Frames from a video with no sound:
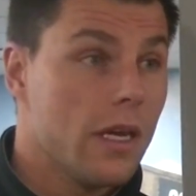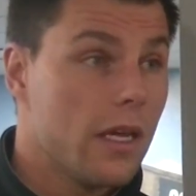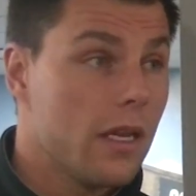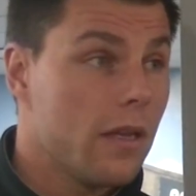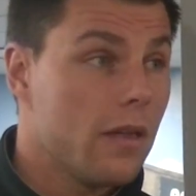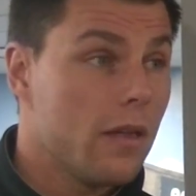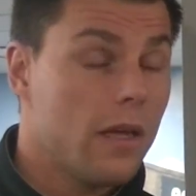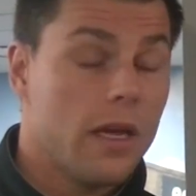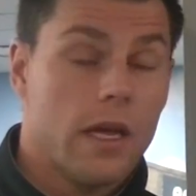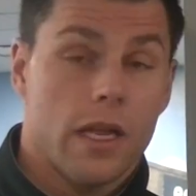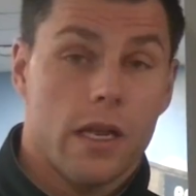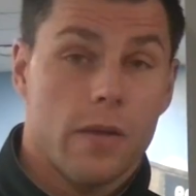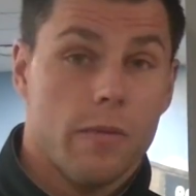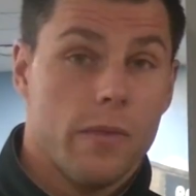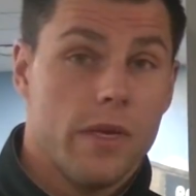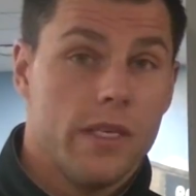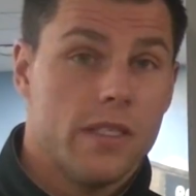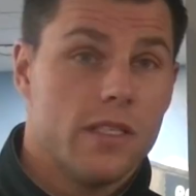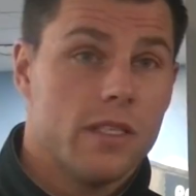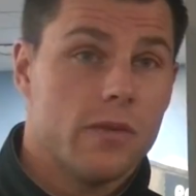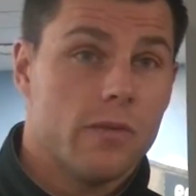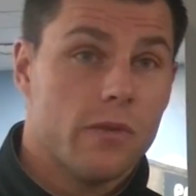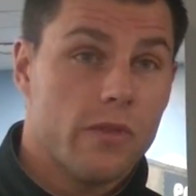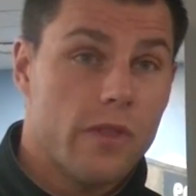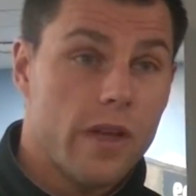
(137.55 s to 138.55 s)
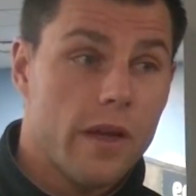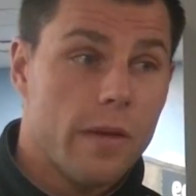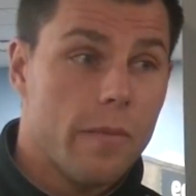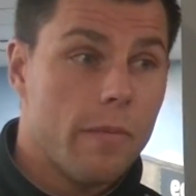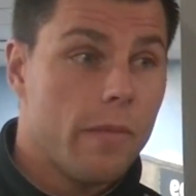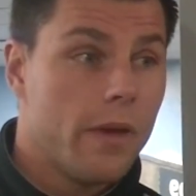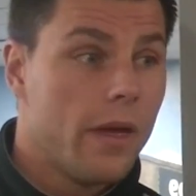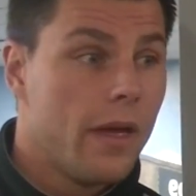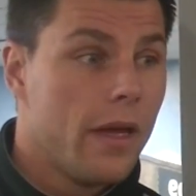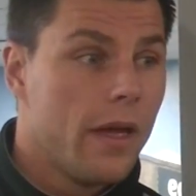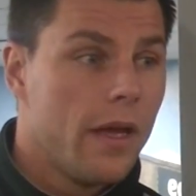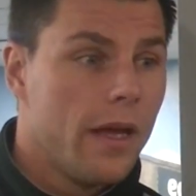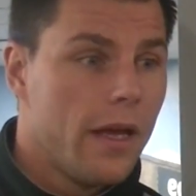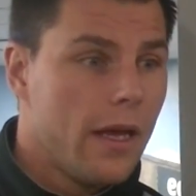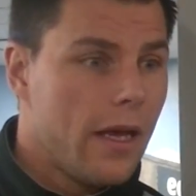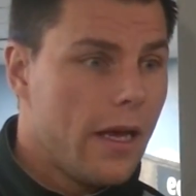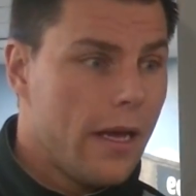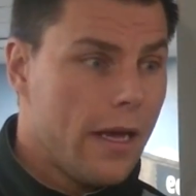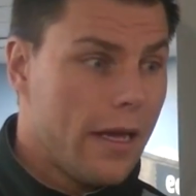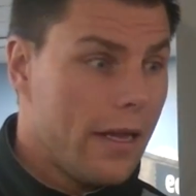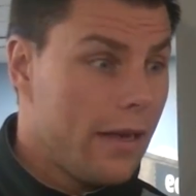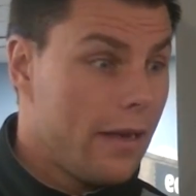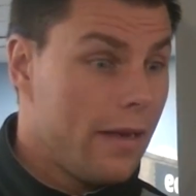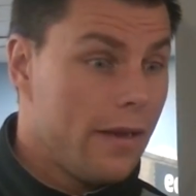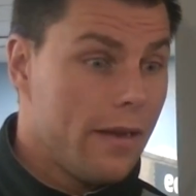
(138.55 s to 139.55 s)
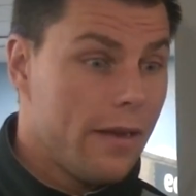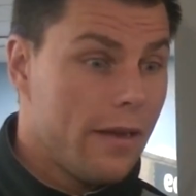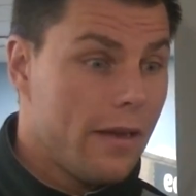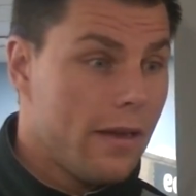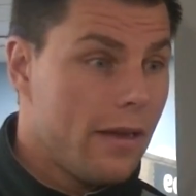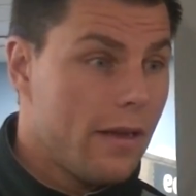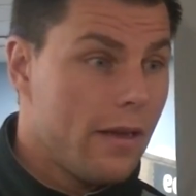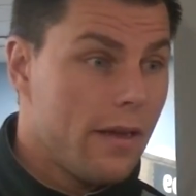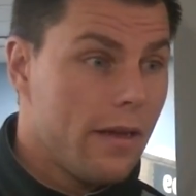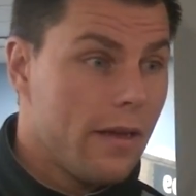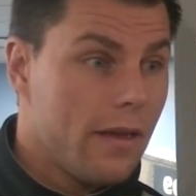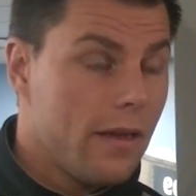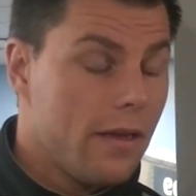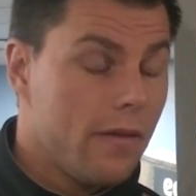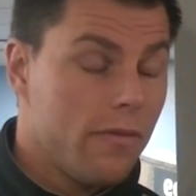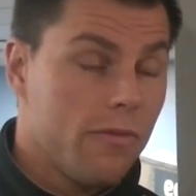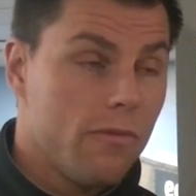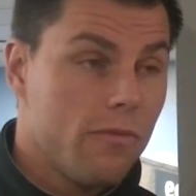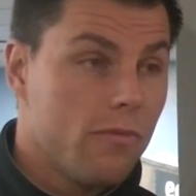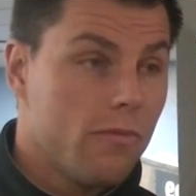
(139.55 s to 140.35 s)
Had a meeting with them, and the